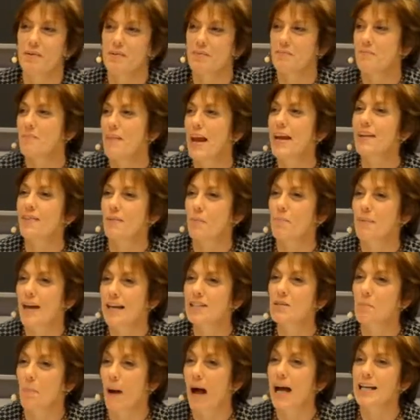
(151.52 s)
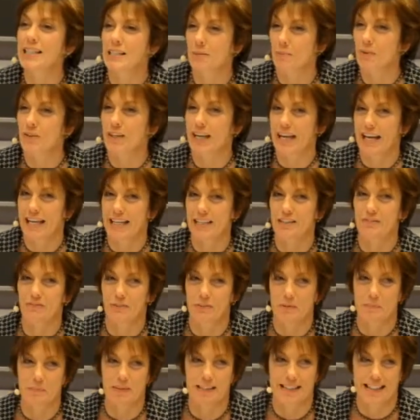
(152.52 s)
make the best possible case
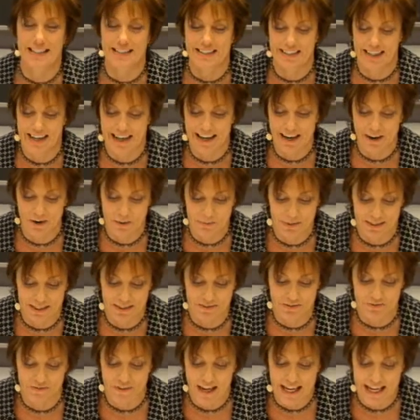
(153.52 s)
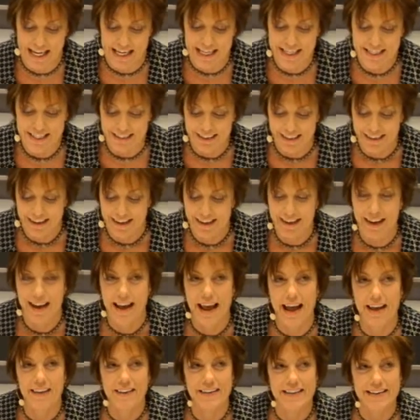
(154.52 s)
for the position I hope to defend.
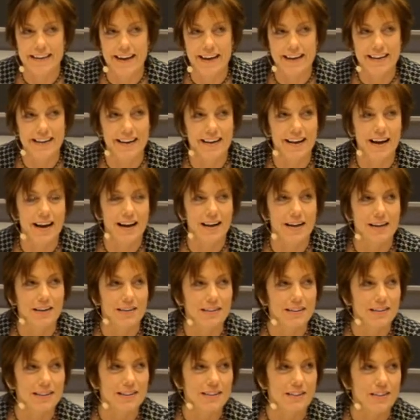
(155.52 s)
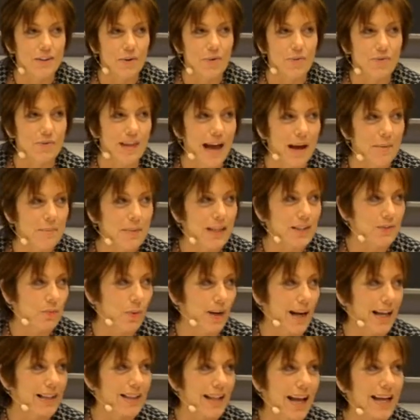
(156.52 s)
And so that means
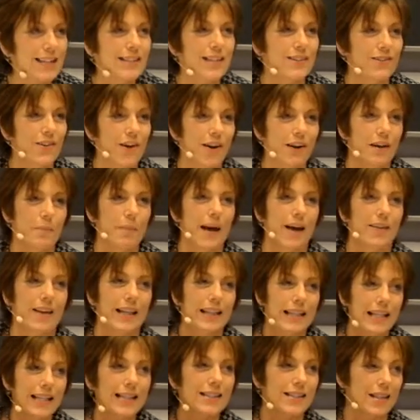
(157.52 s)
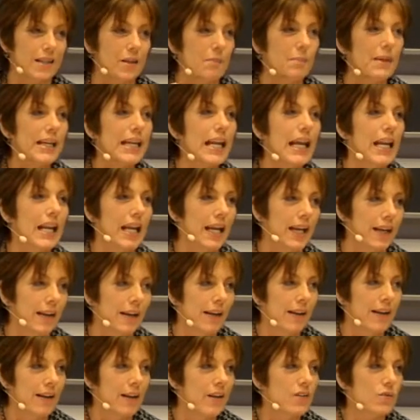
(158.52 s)
what I'd like to talk about, at least at the beginning,
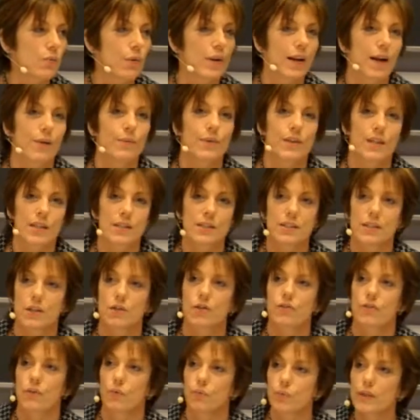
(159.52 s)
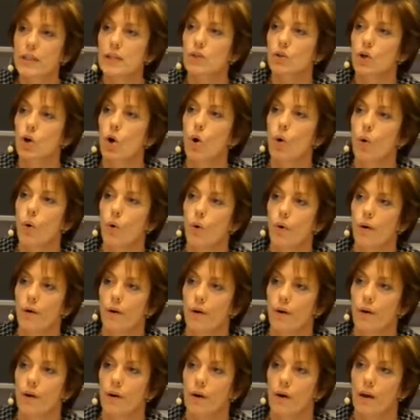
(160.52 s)
is what I would consider the real
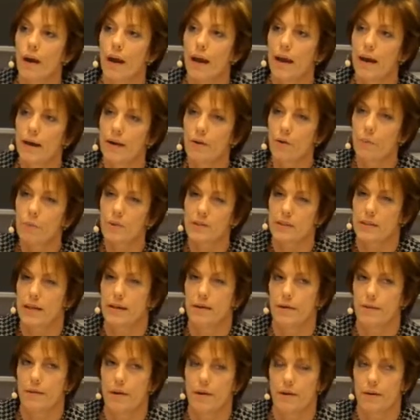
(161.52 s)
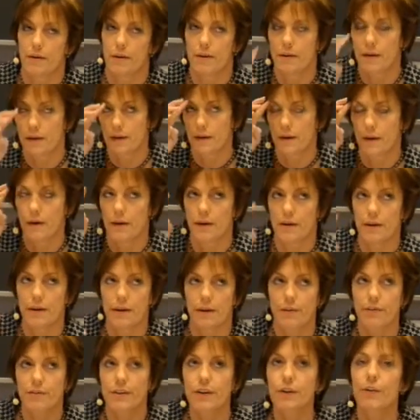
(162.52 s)
core, and almost at in
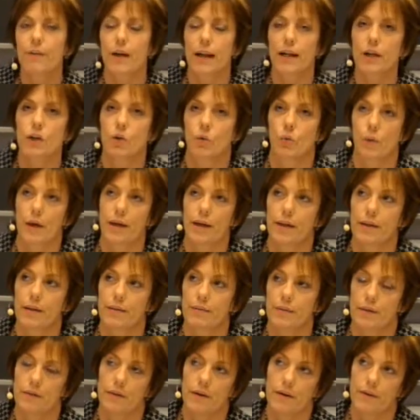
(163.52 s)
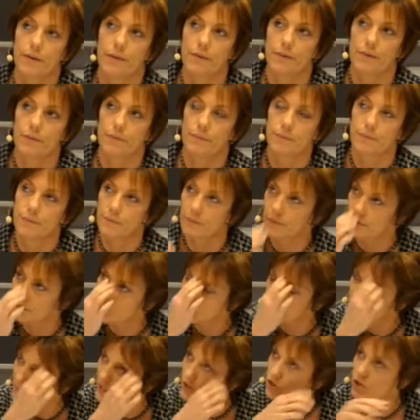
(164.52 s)
a theoretical way, the
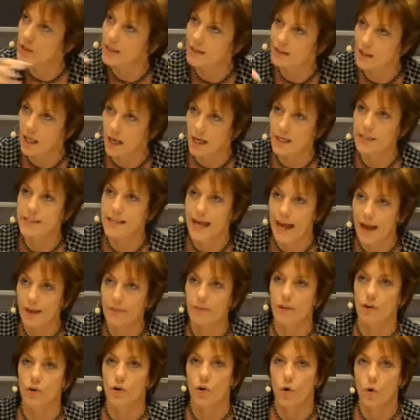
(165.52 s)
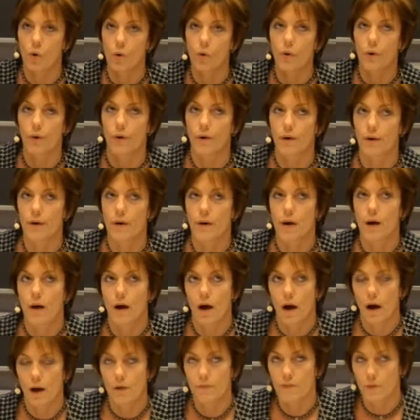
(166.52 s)
speech that lies at the core
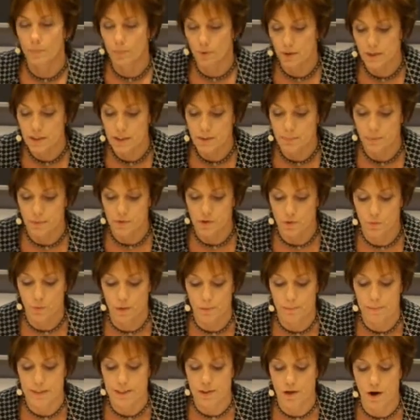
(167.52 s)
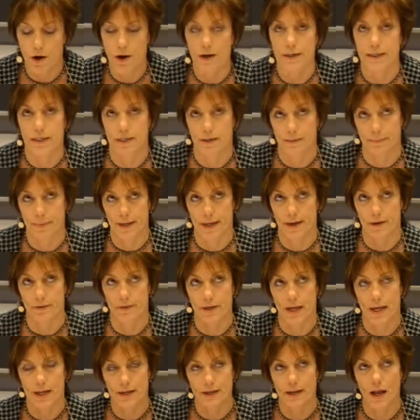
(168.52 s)
of the principles we'll be talking
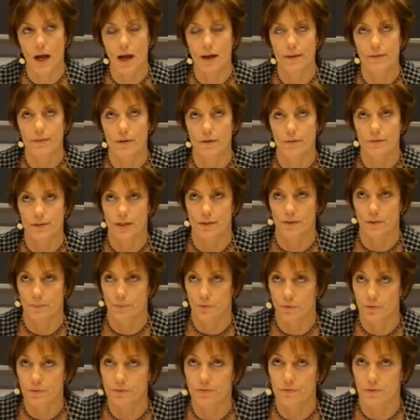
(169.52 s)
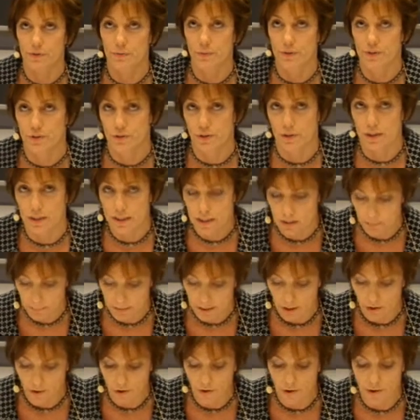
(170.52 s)
about, and not those at the periphery, which are a little
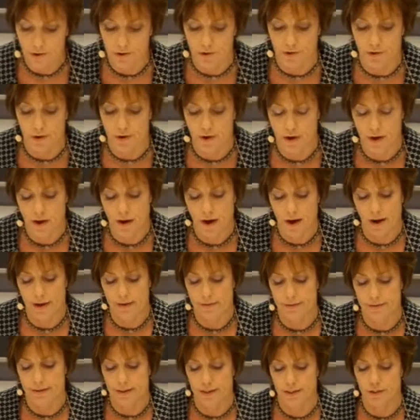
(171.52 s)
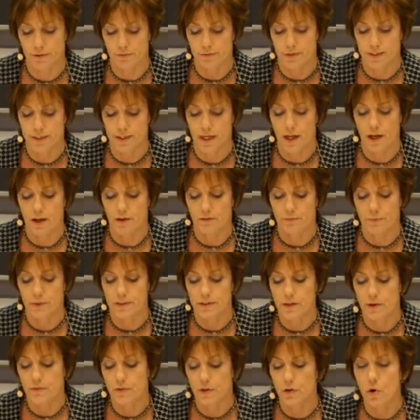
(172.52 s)
bit harder, I think, to resolve. But
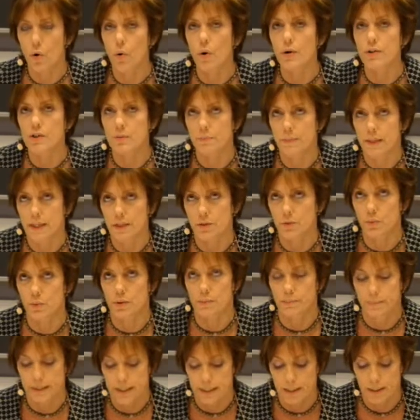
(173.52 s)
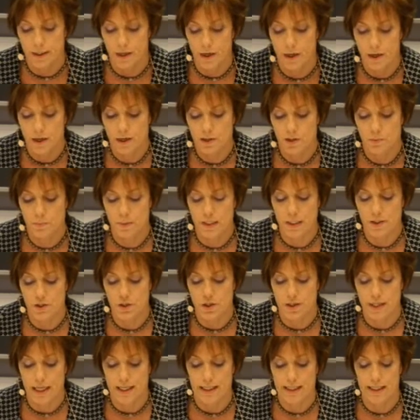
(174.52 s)
so the core speech would be
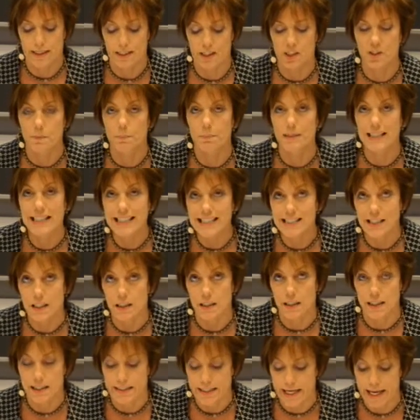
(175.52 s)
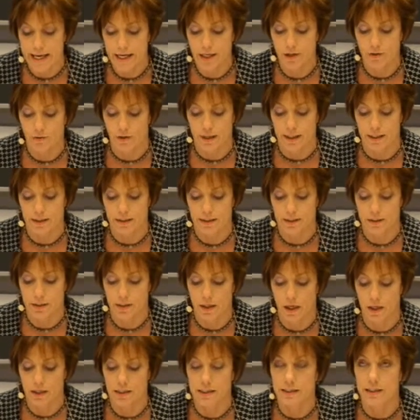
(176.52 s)
speech that explicitly denigrates
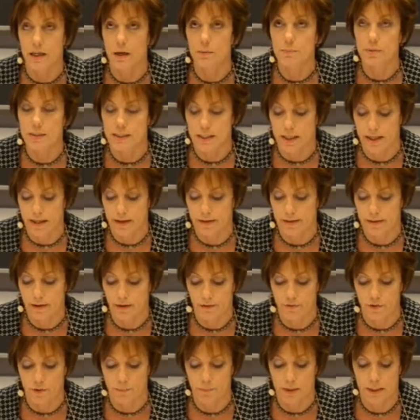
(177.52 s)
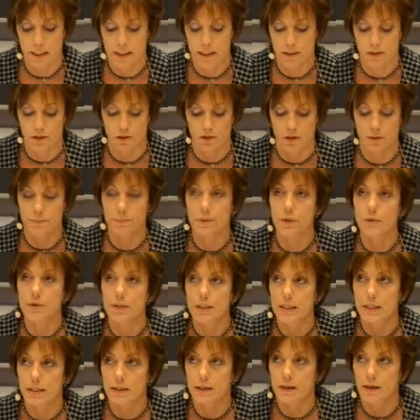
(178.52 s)
a subset of the political
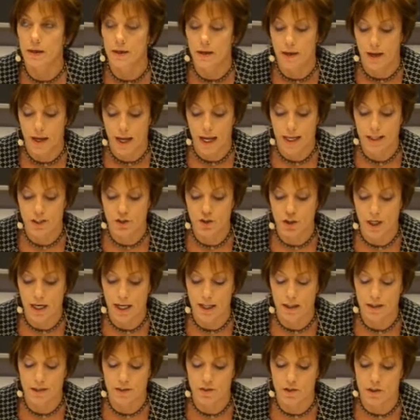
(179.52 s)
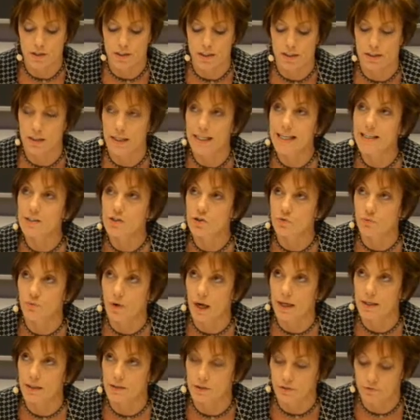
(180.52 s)
community and challenges its
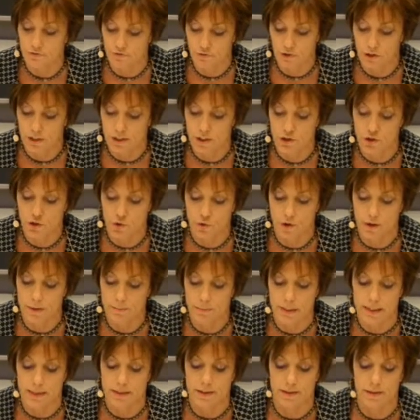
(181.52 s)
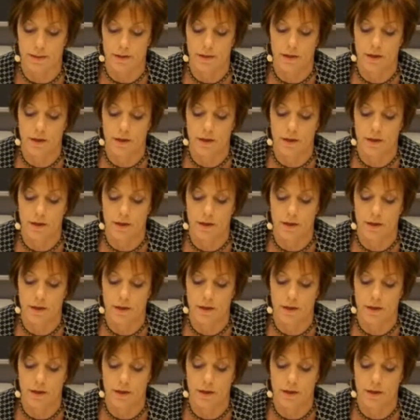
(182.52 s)
right to full enjoyment